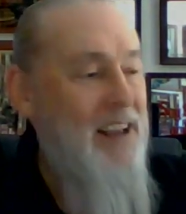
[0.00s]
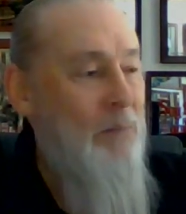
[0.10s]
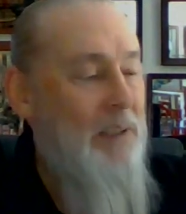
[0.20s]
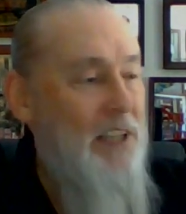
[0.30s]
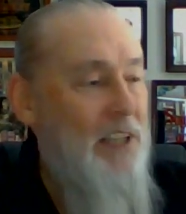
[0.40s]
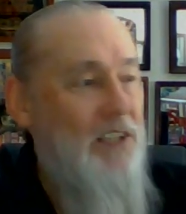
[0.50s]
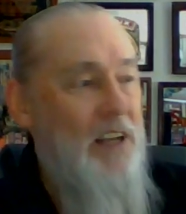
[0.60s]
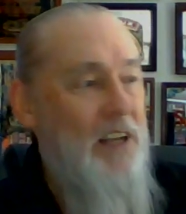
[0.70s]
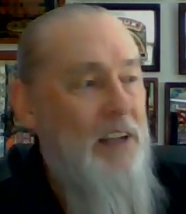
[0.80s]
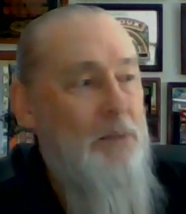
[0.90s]
But this
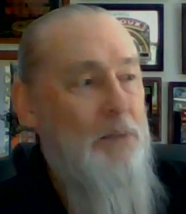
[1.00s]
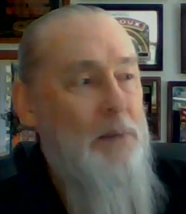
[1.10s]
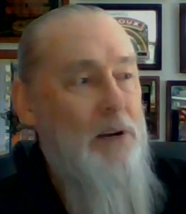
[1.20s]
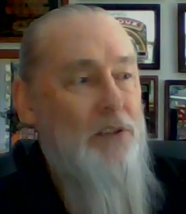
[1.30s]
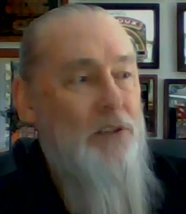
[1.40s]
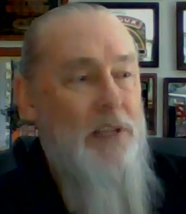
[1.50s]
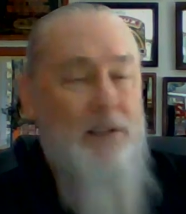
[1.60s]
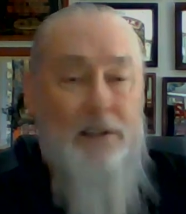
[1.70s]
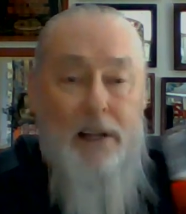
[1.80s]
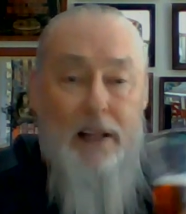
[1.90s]
beer is
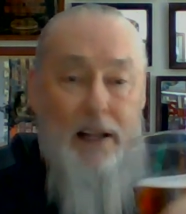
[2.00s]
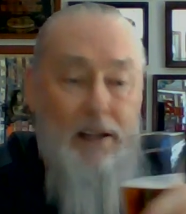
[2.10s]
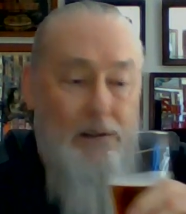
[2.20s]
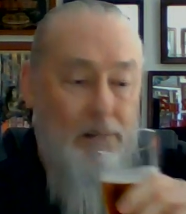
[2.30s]
decent. I like it.